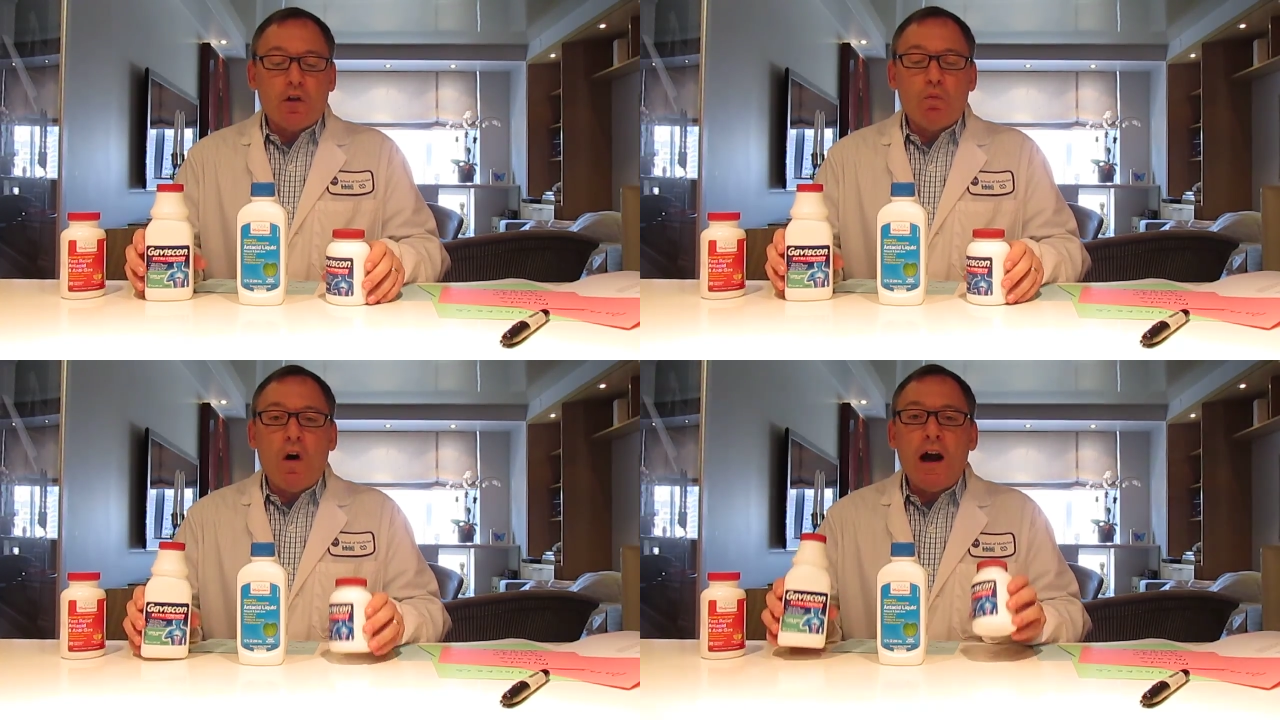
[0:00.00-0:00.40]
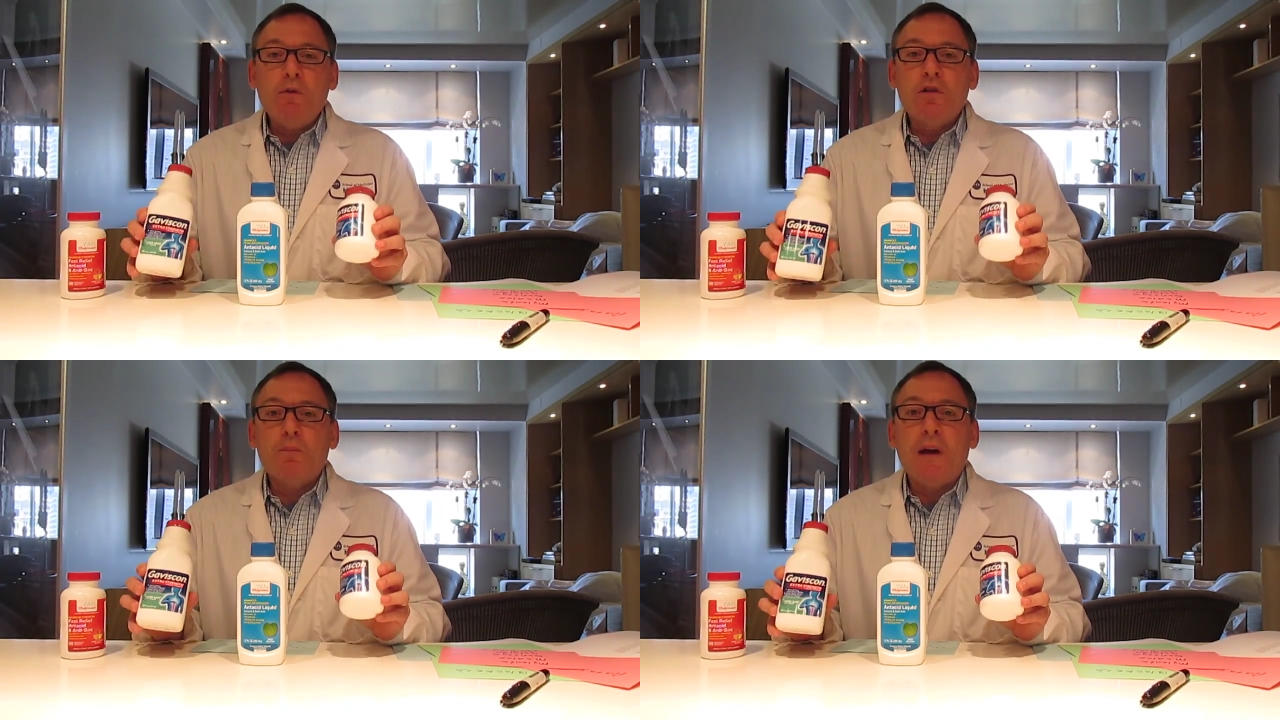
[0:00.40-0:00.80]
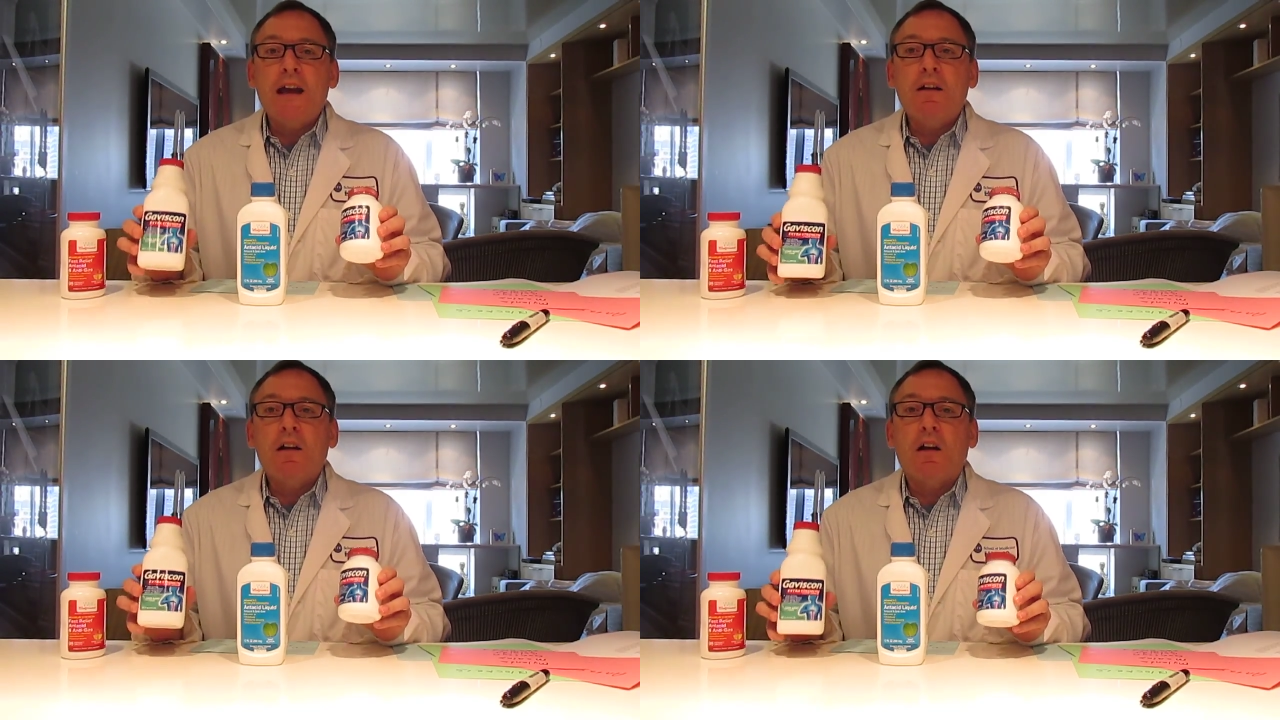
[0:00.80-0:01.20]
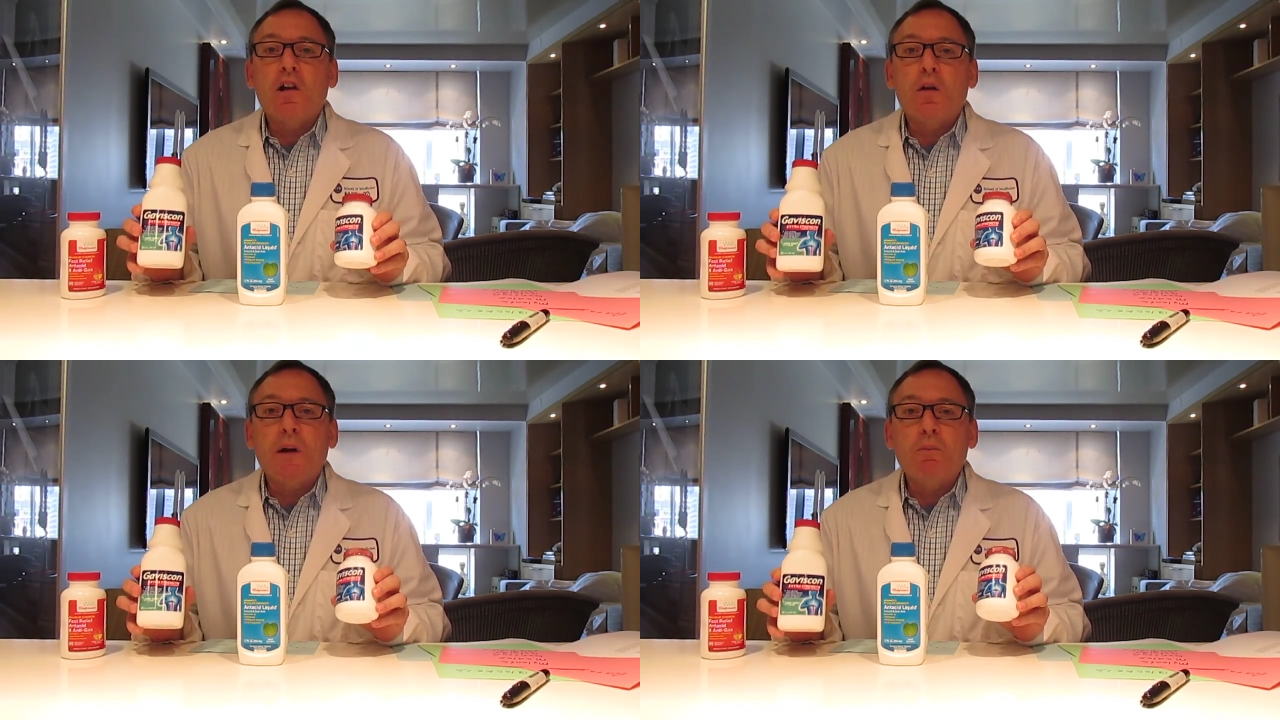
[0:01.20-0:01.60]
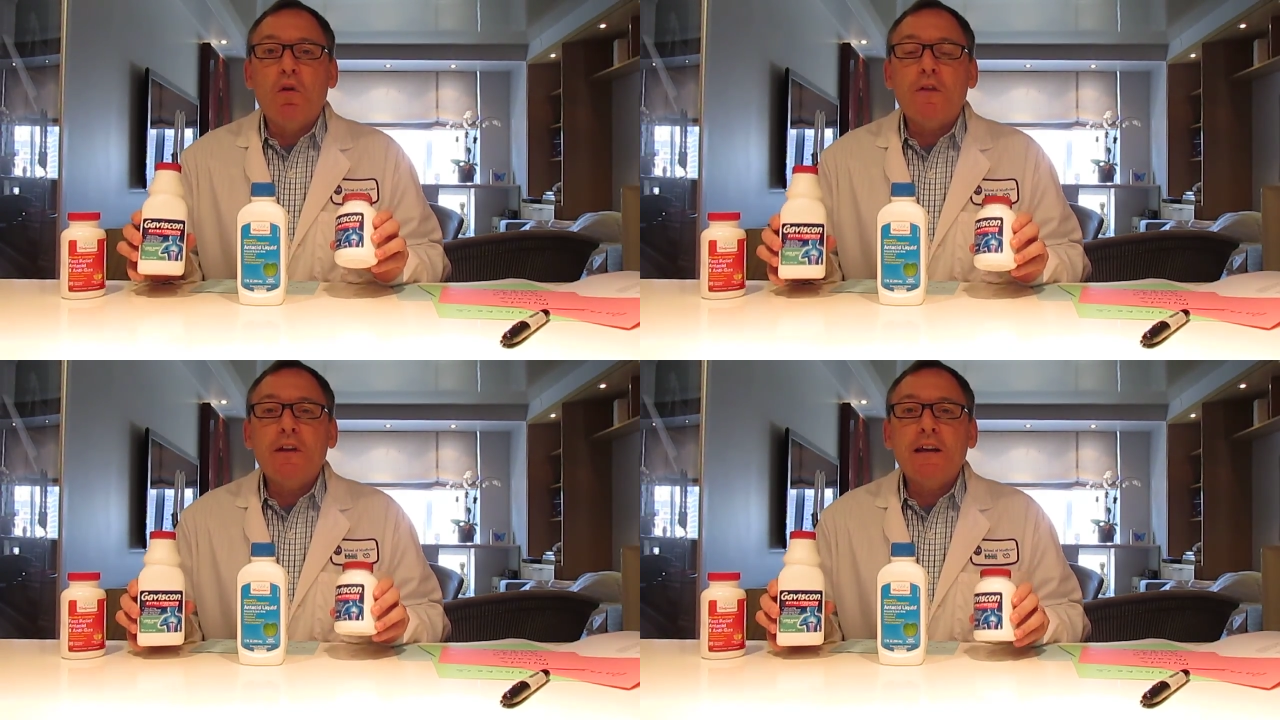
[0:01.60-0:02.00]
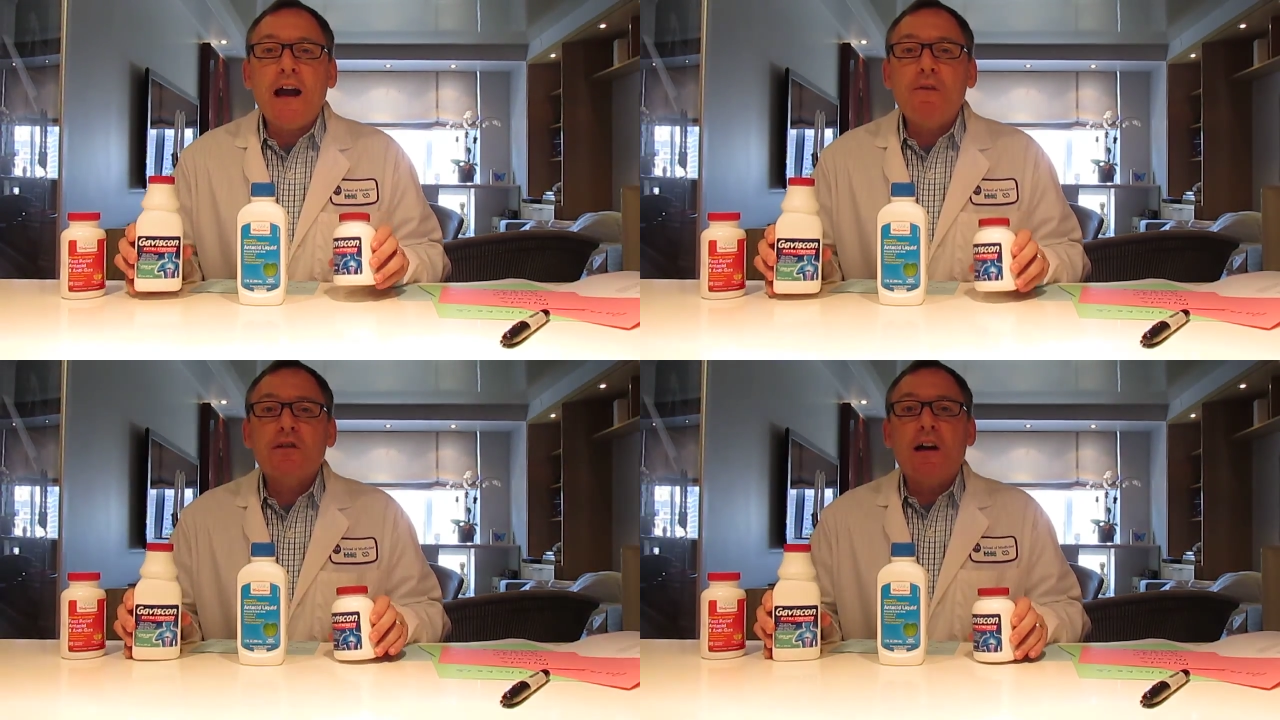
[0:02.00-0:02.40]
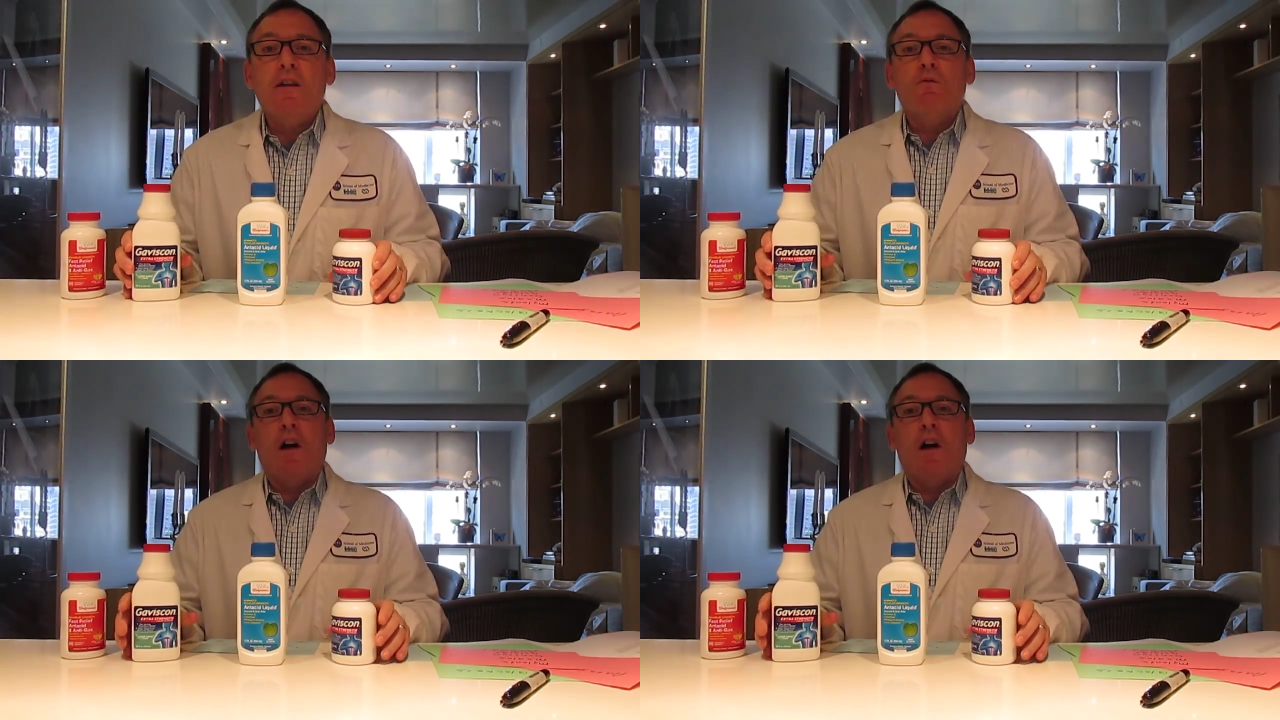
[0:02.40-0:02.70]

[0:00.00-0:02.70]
So why would you pay a little bit more for the Gaviscon?